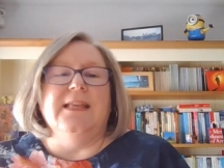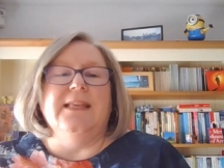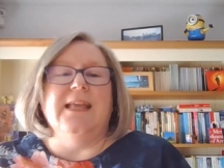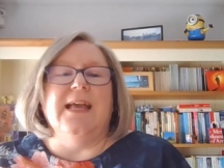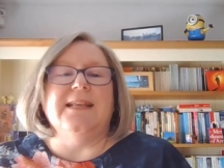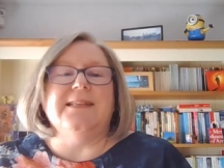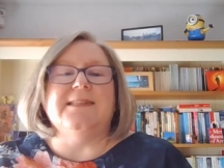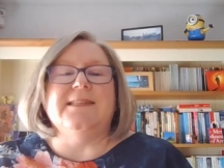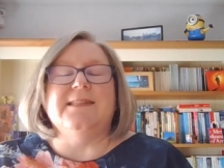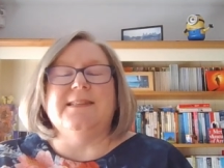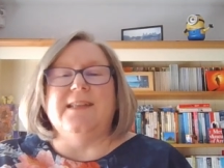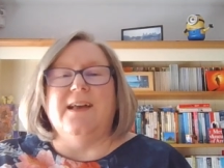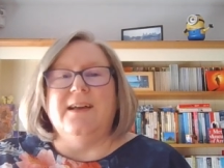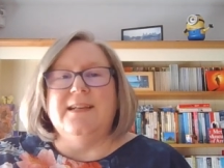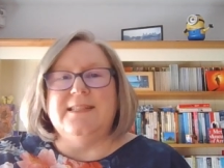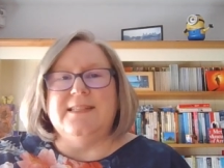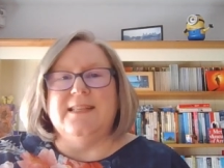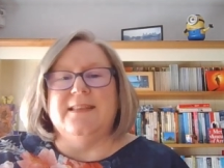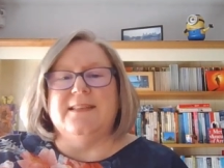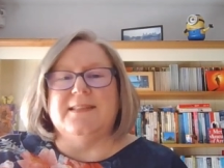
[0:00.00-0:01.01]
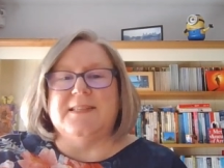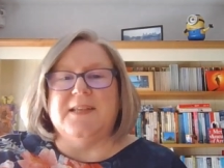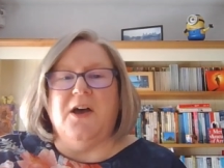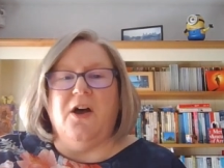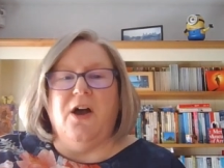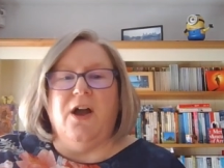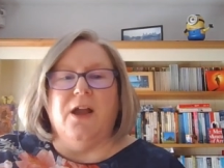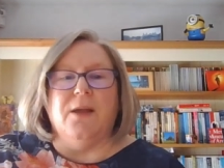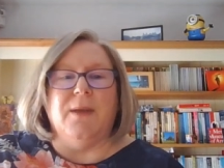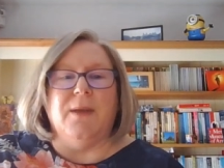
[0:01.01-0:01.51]
Yet society at the
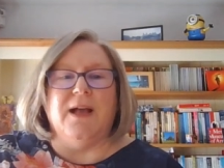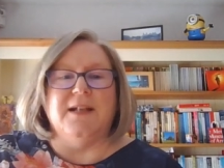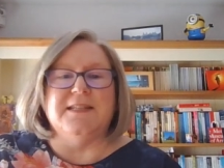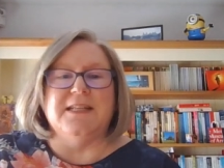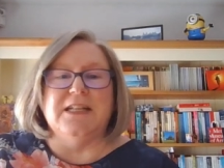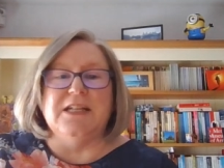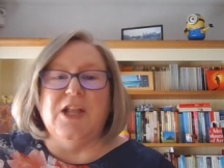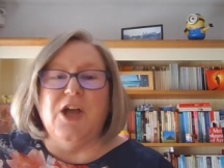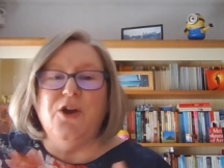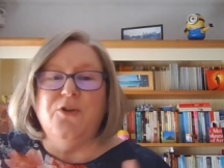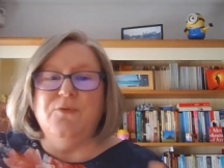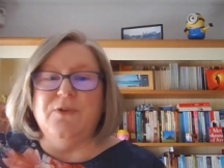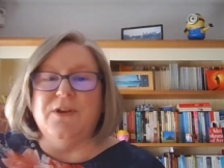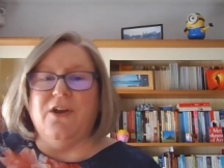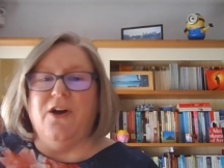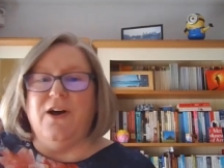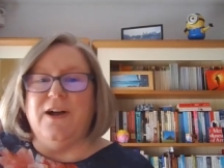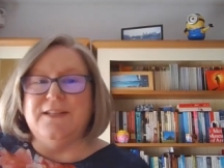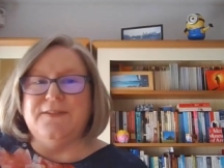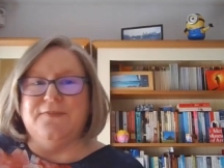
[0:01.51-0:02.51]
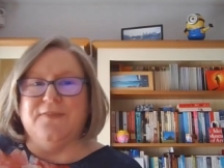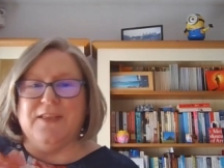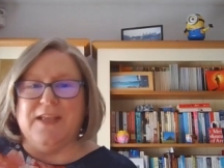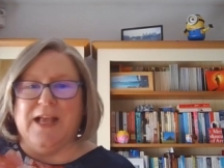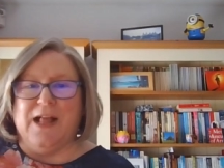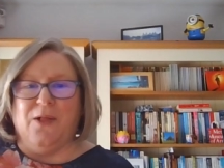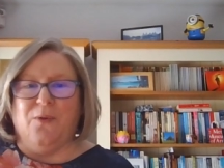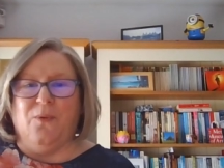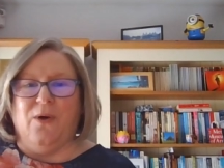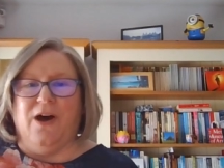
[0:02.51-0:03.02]
time had a low regard for the
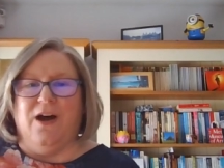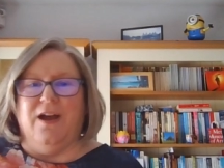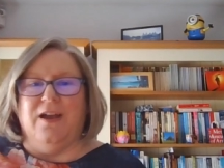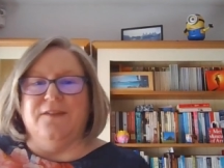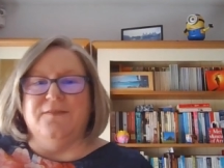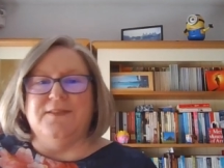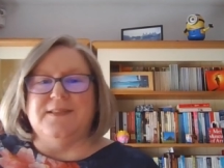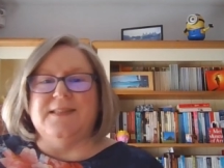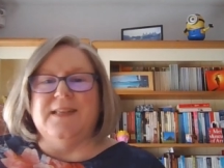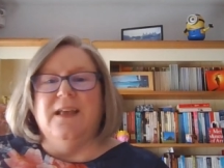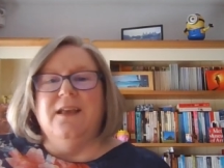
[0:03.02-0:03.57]
alewives,